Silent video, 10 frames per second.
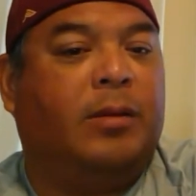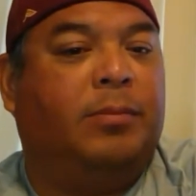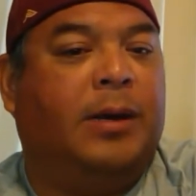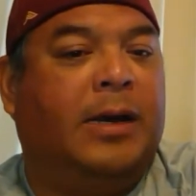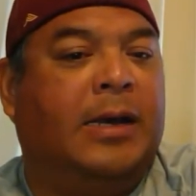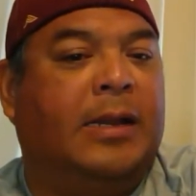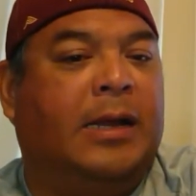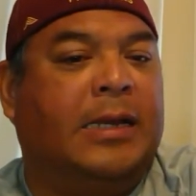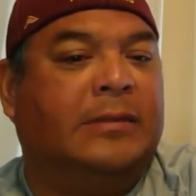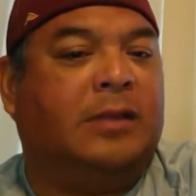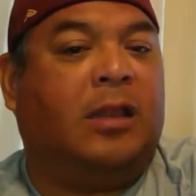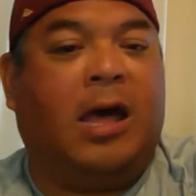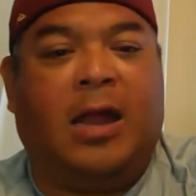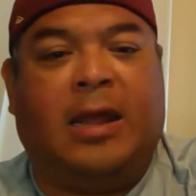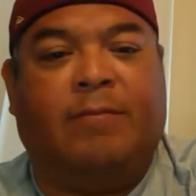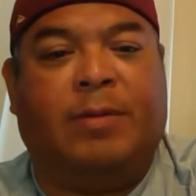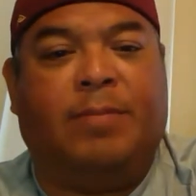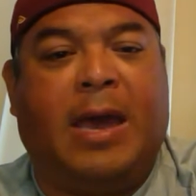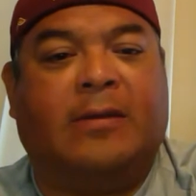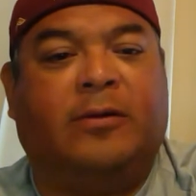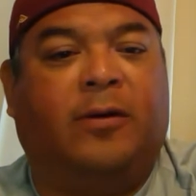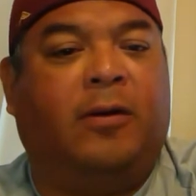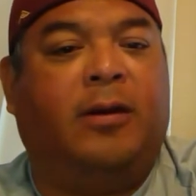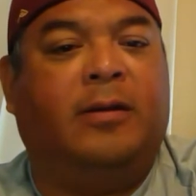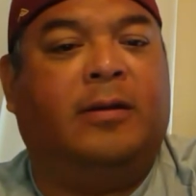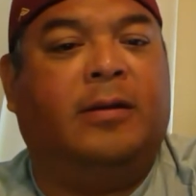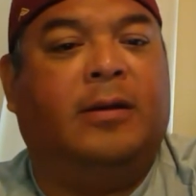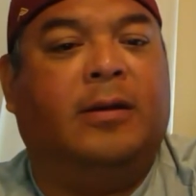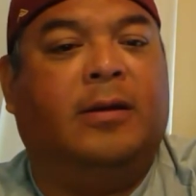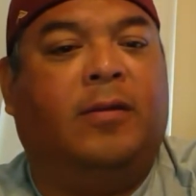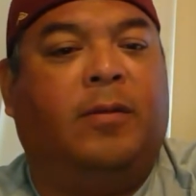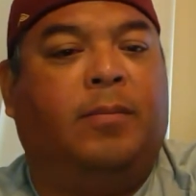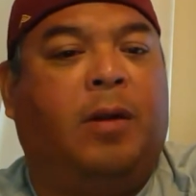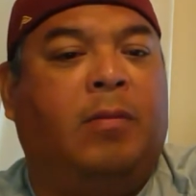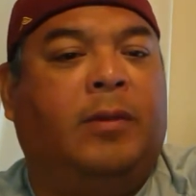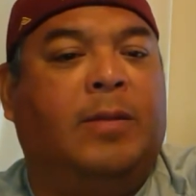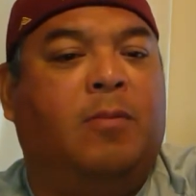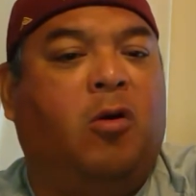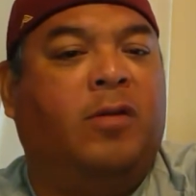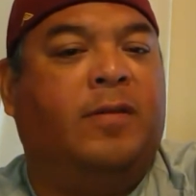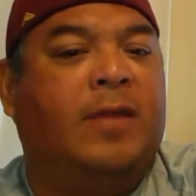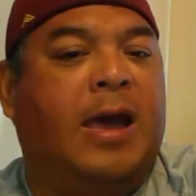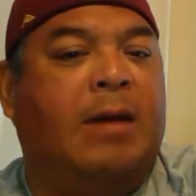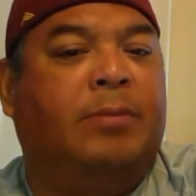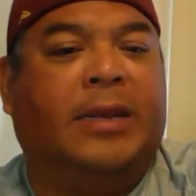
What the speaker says: but I guess a lot have been backdoored, and there are probably more than that.